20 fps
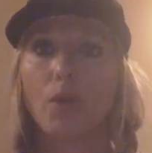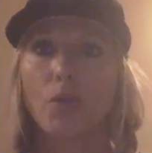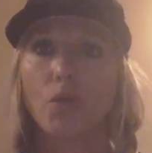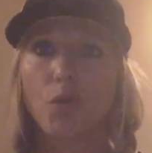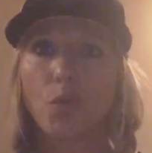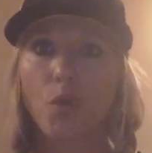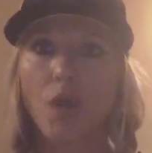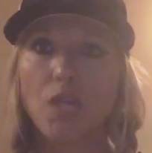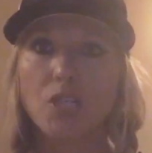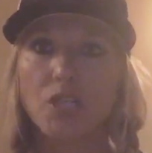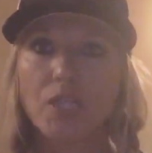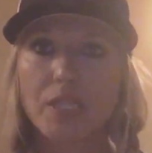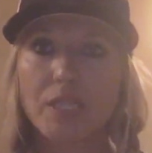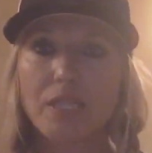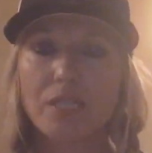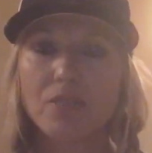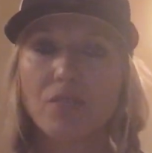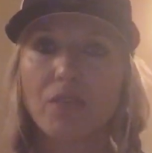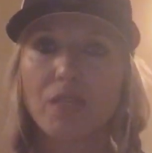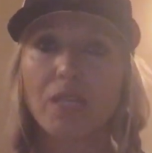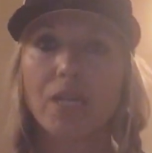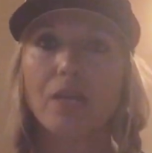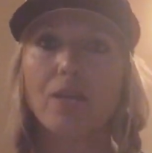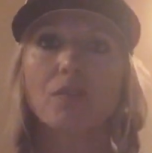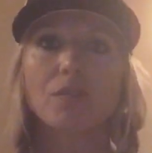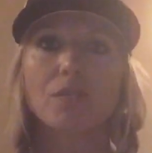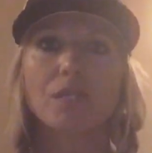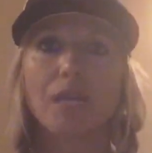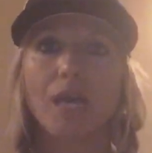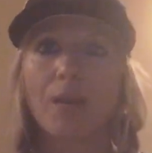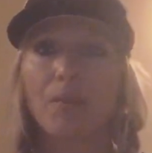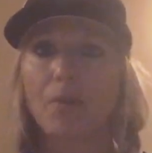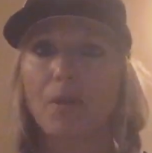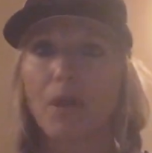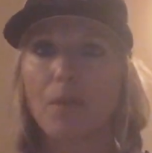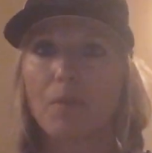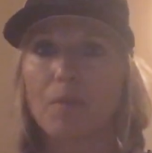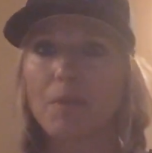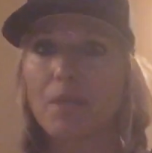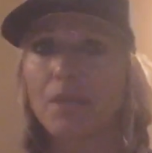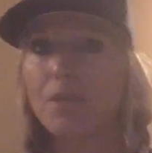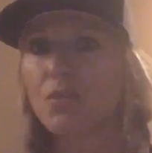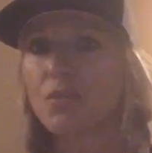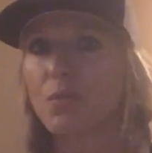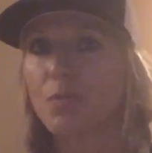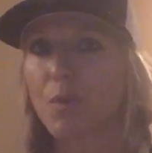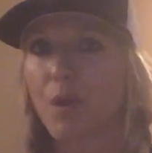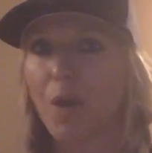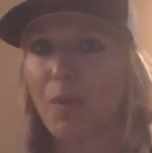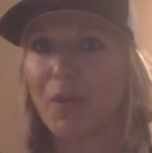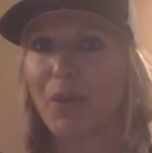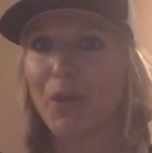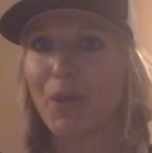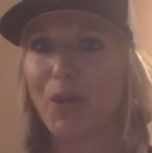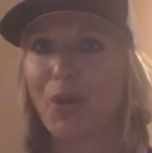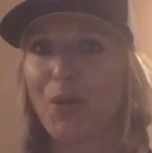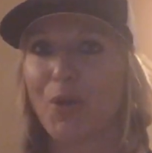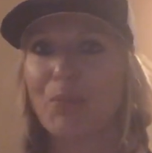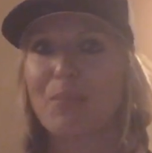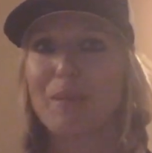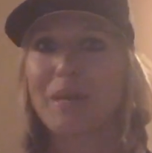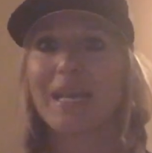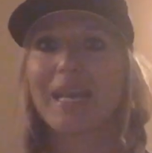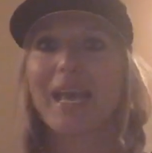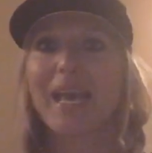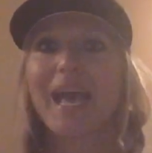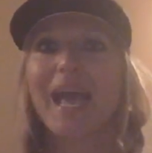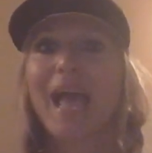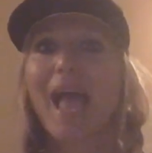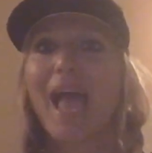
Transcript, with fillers: You're watching these videos, that probably means you're probably a codependent,